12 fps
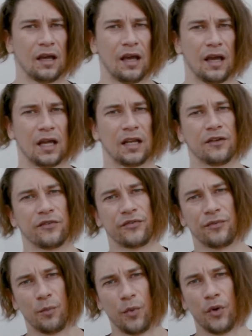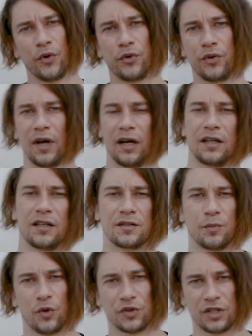and if more you done, it's
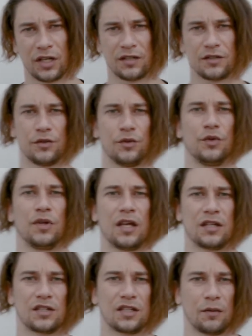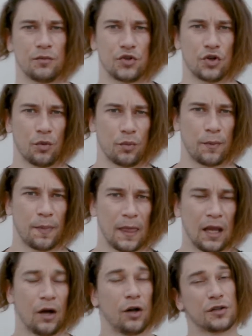more chance you'll get some job.
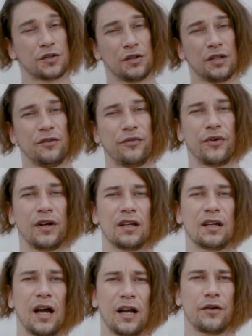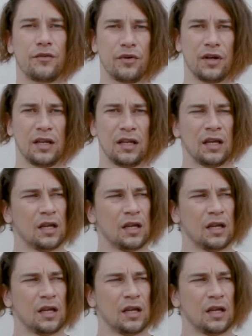Also in different country,